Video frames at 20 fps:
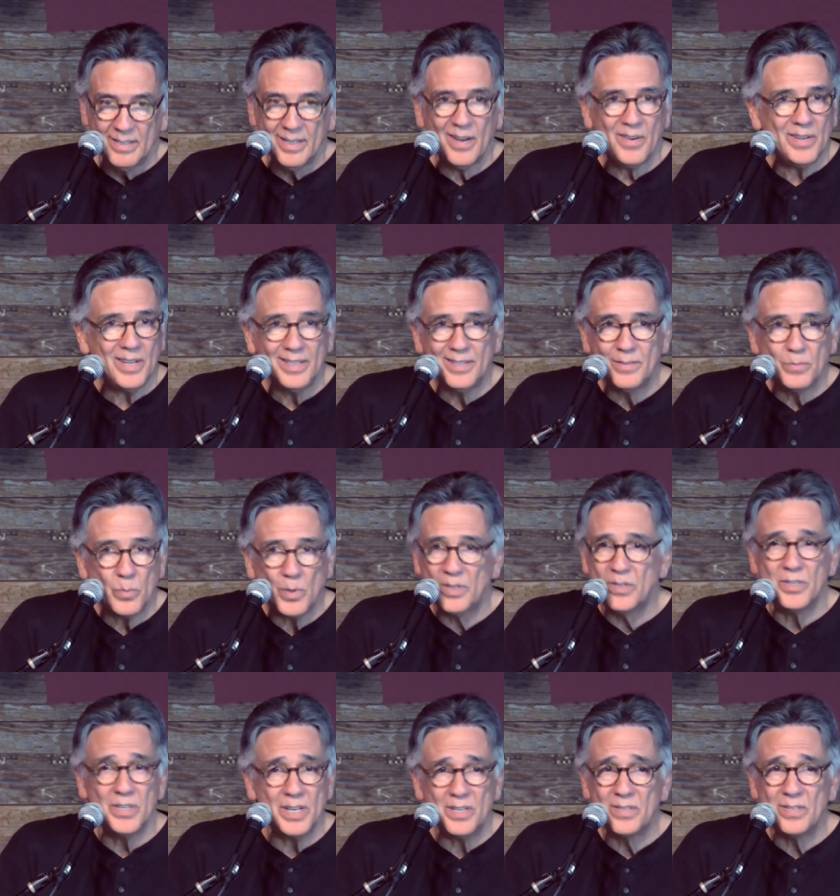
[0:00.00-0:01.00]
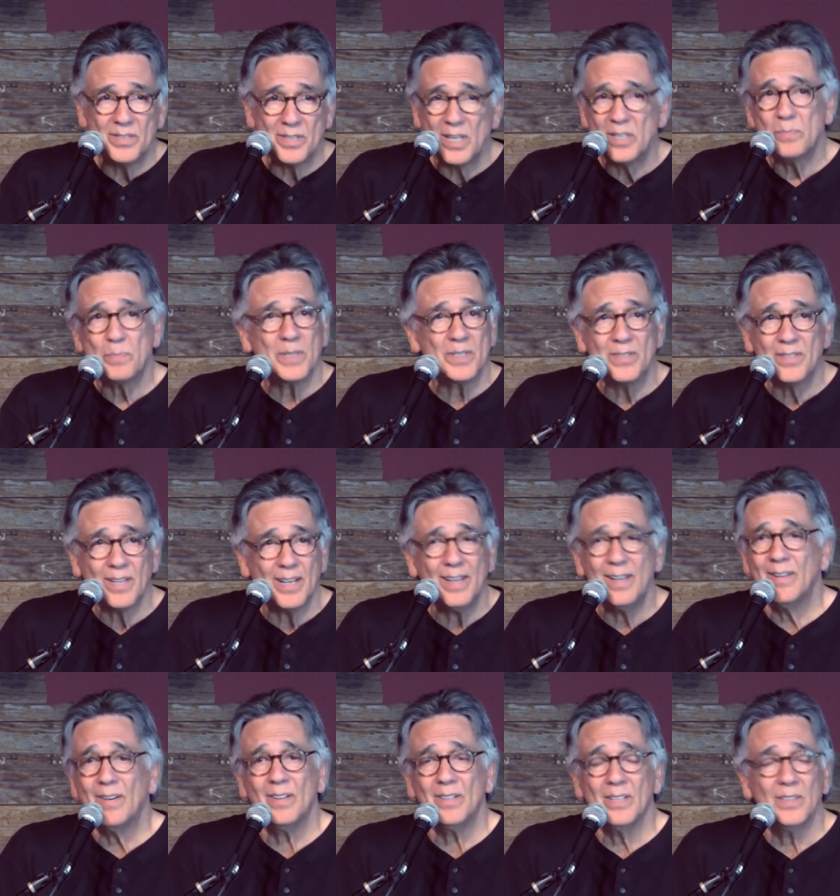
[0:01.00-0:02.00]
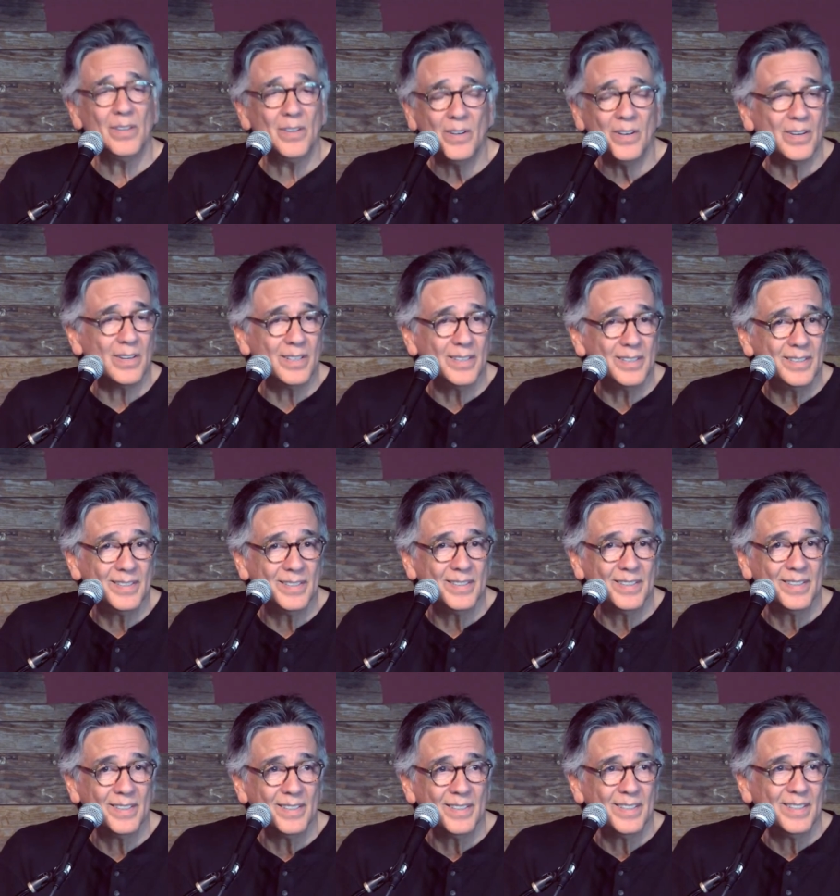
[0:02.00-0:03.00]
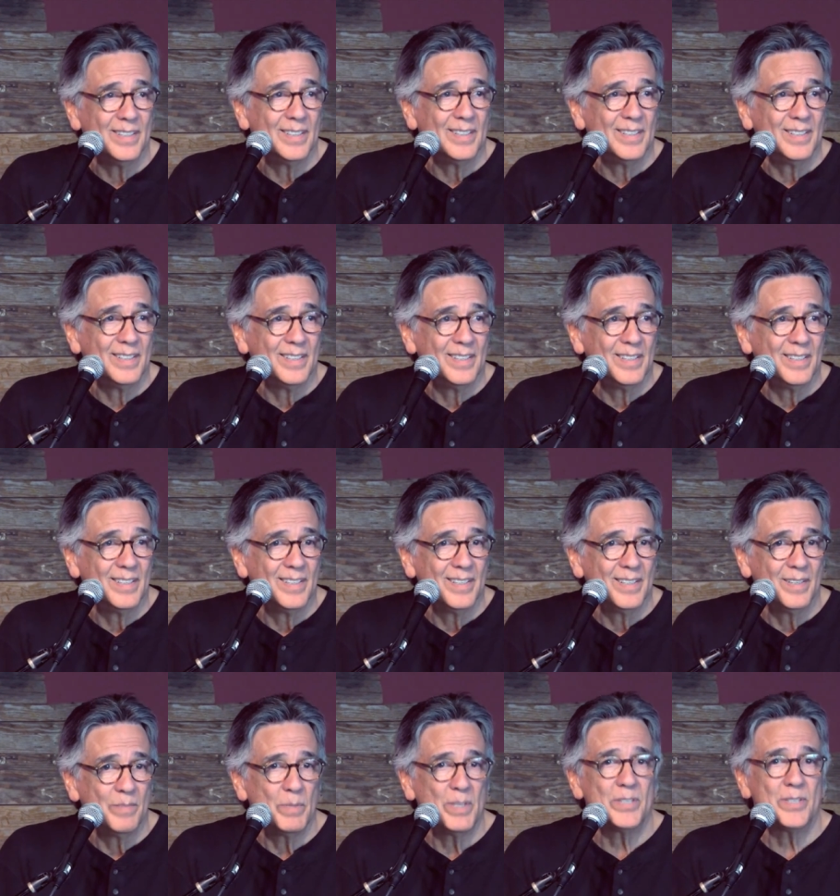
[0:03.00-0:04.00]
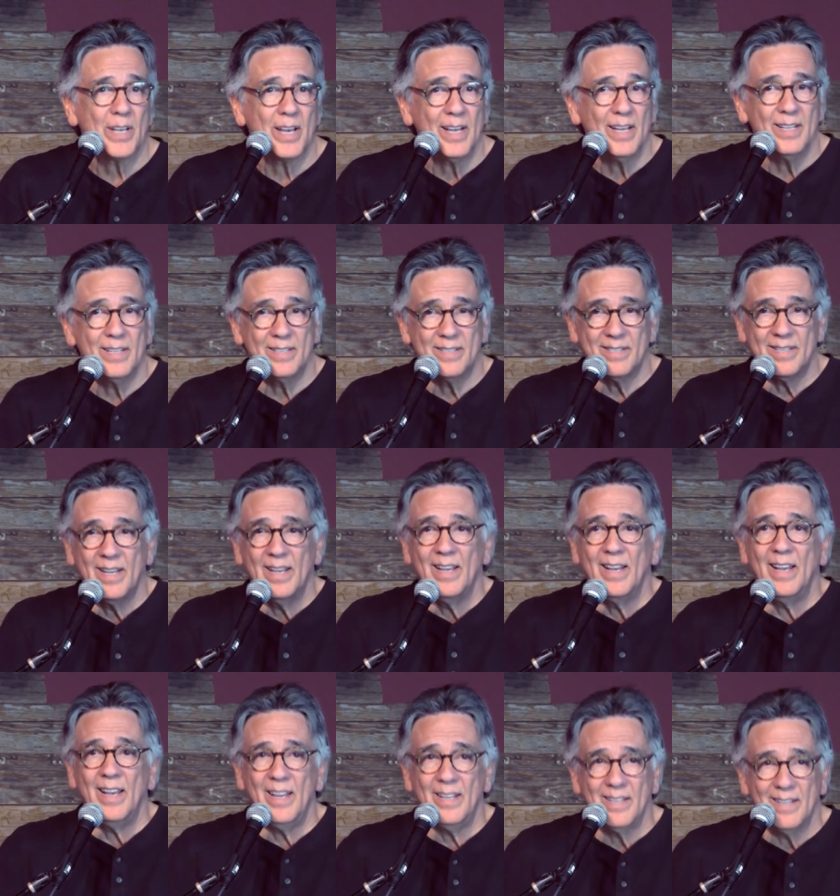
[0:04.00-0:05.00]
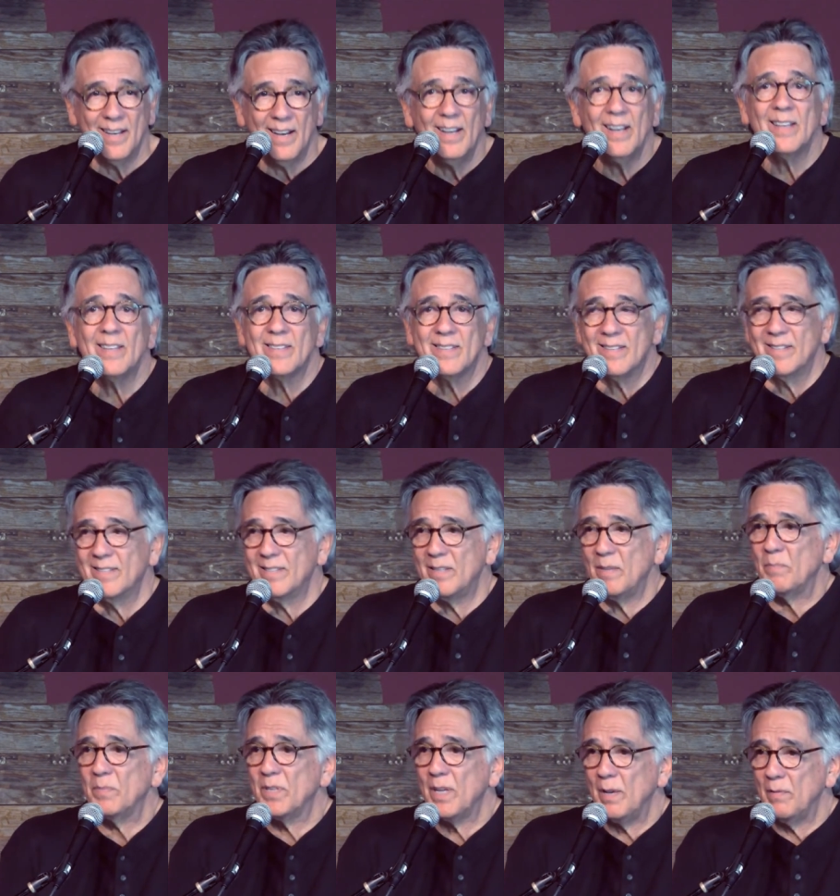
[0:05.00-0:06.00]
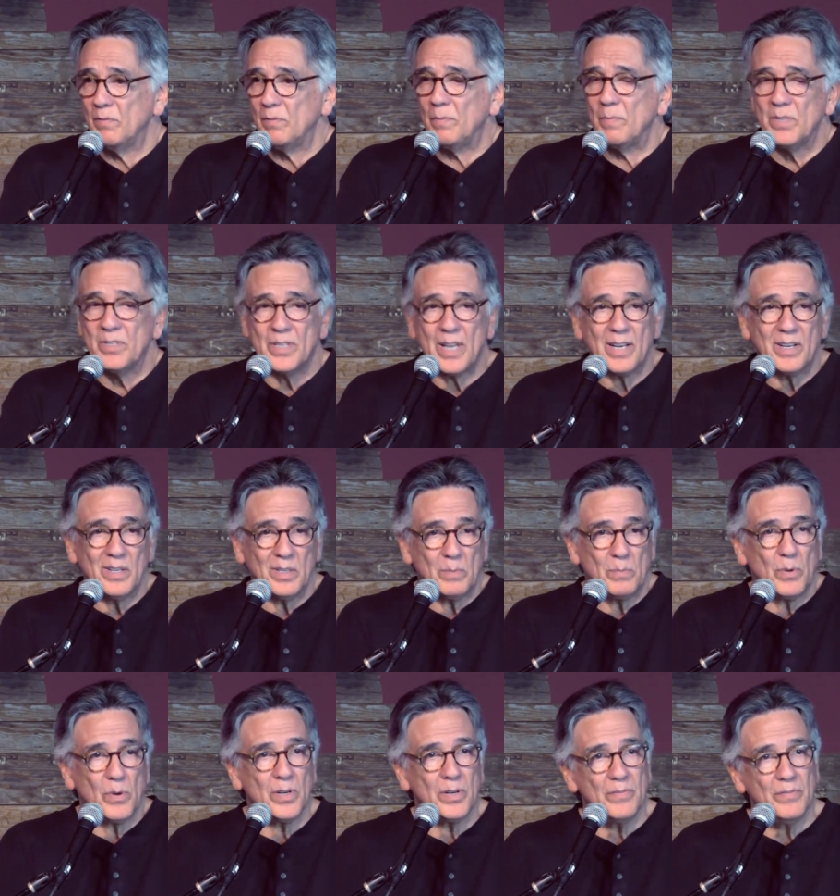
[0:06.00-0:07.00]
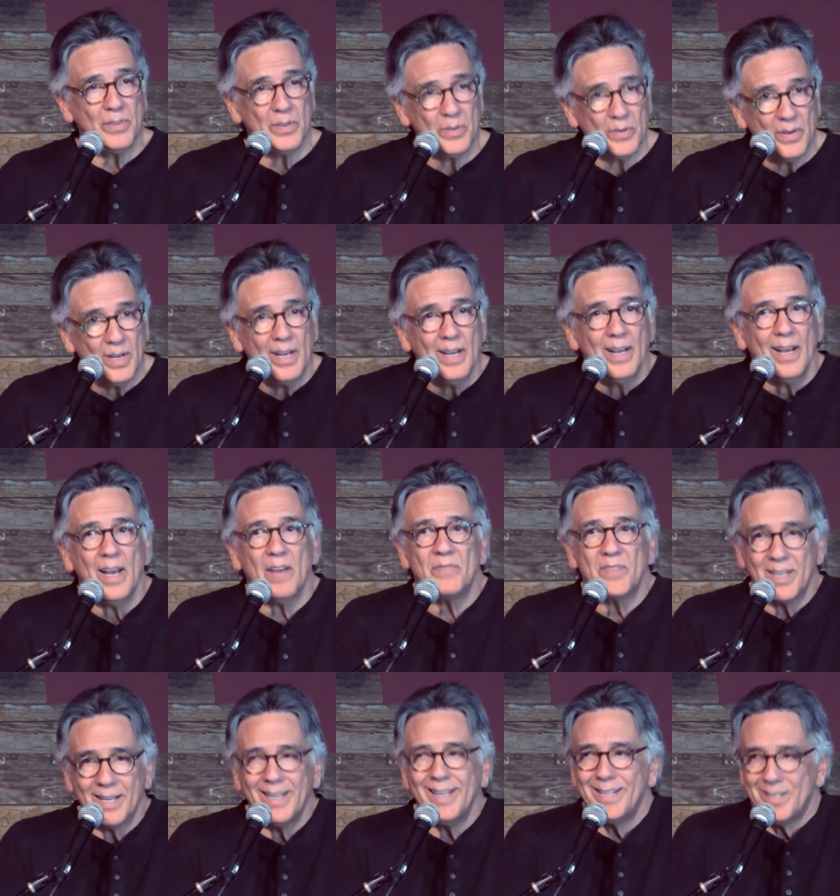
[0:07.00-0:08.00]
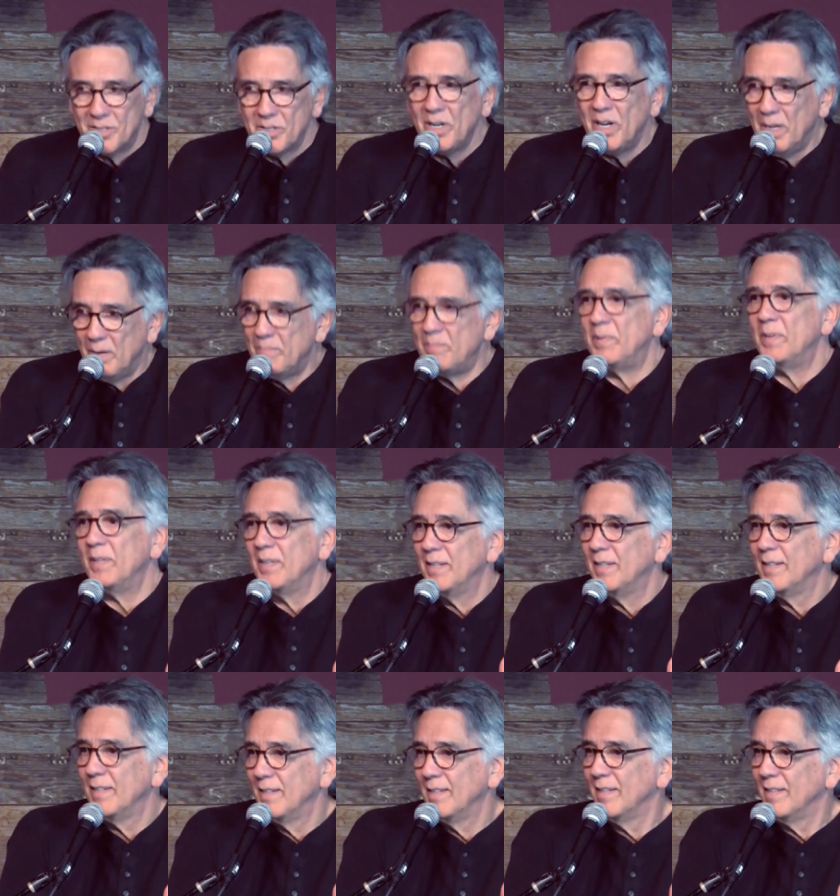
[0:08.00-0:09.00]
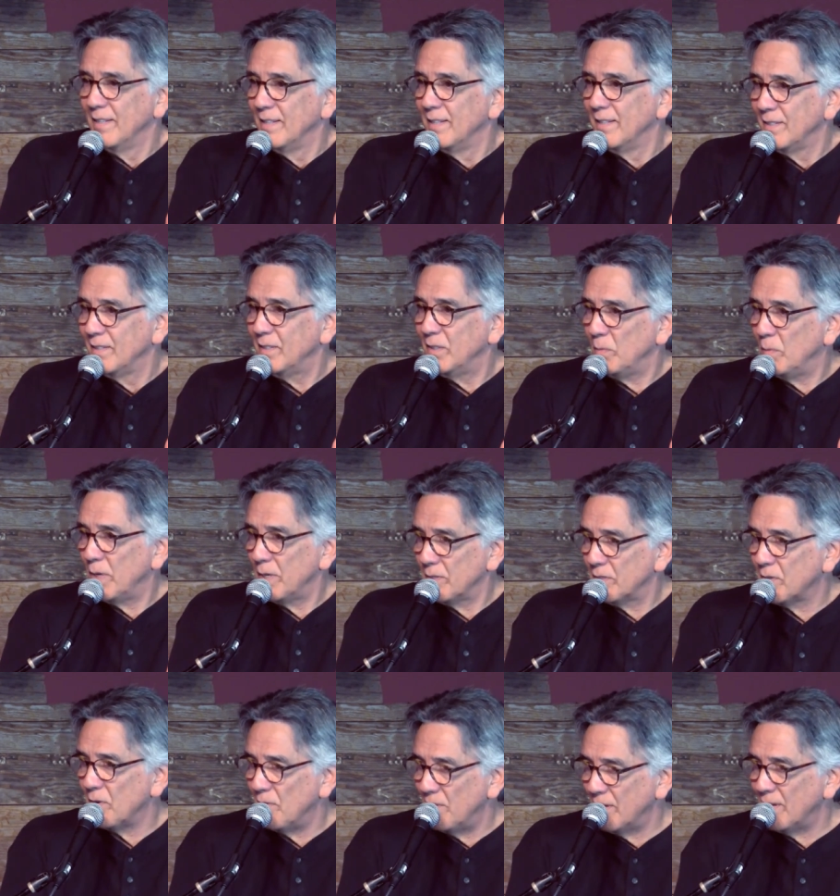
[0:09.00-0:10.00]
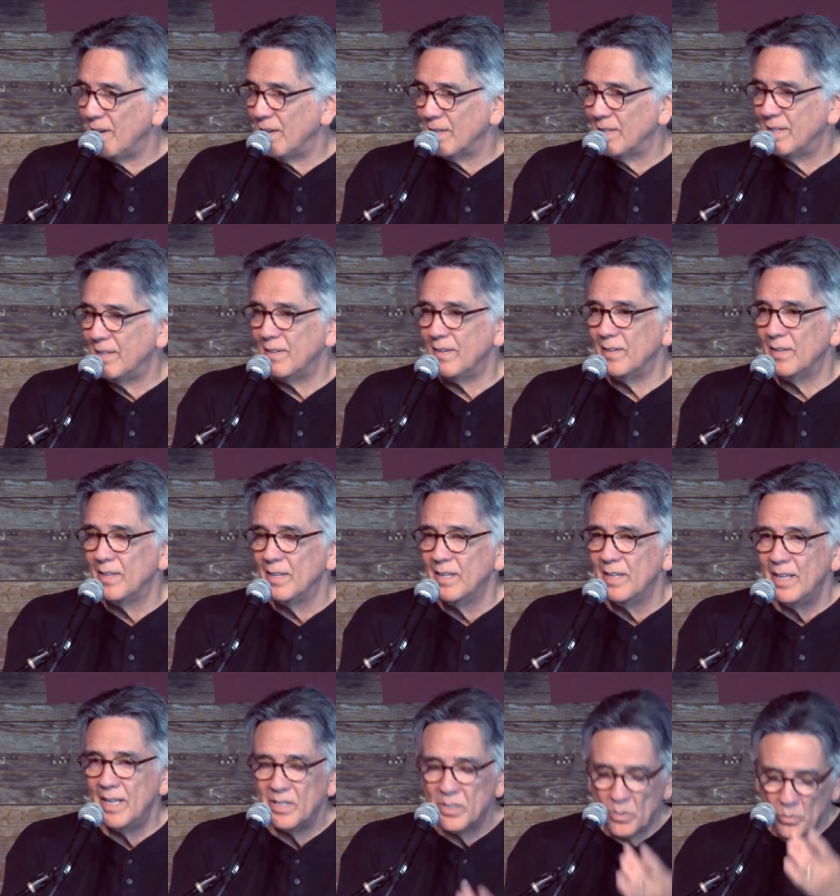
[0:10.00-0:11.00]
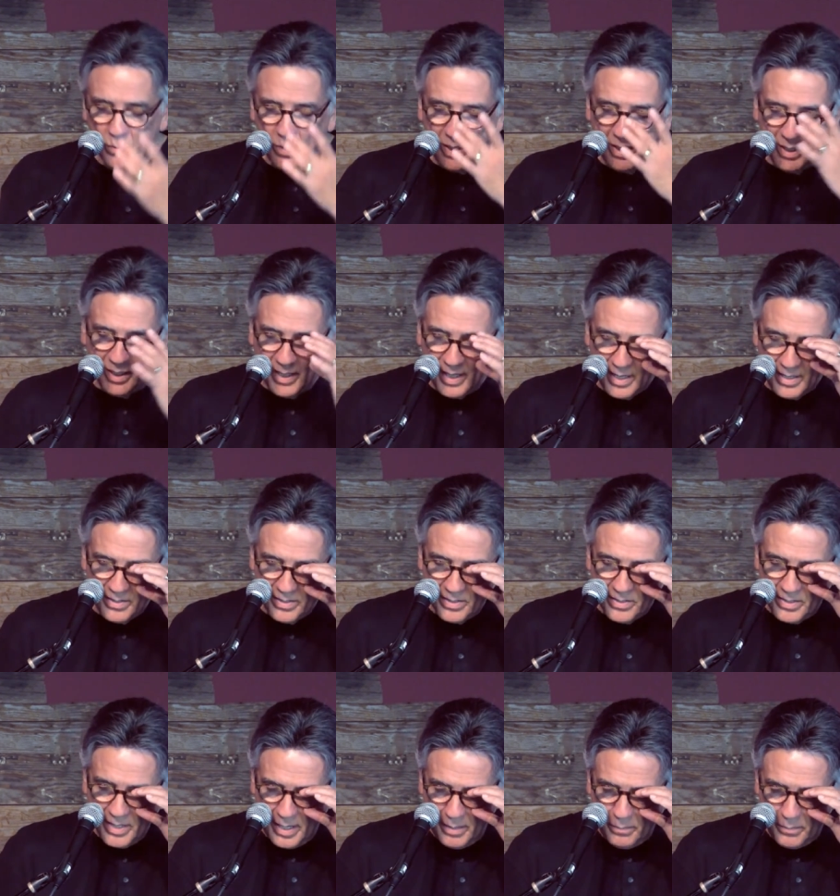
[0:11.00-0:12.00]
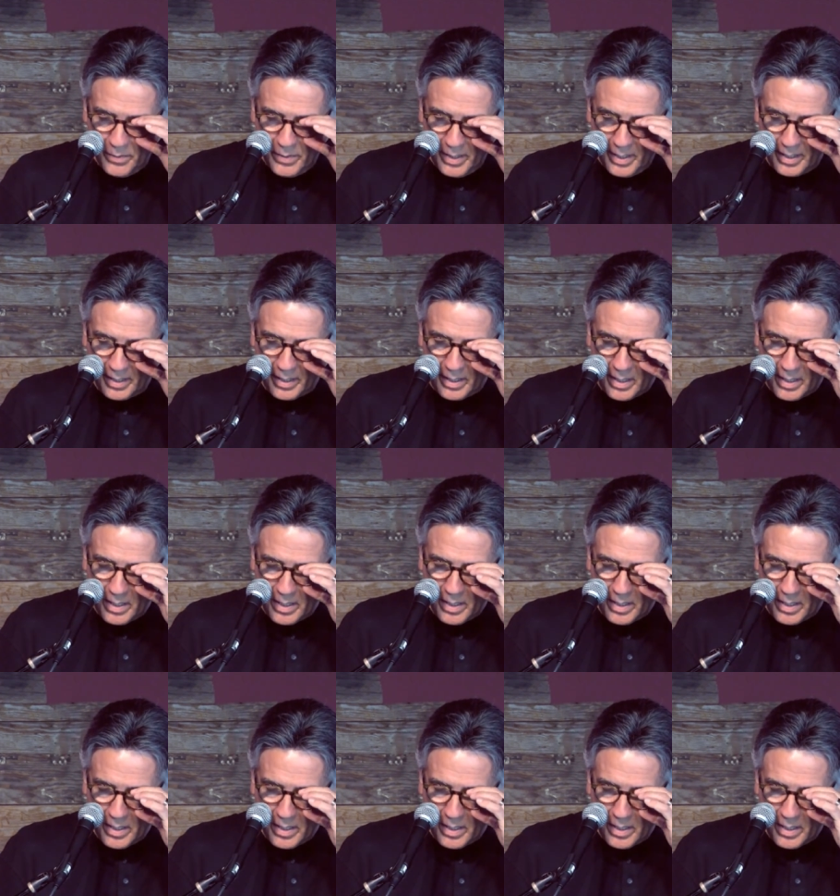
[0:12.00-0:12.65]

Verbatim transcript: Now, it's what Jesus has been saying all along. But science and us, sometimes from a secular point of view, have to catch up to what is going on here and to realize the same thing.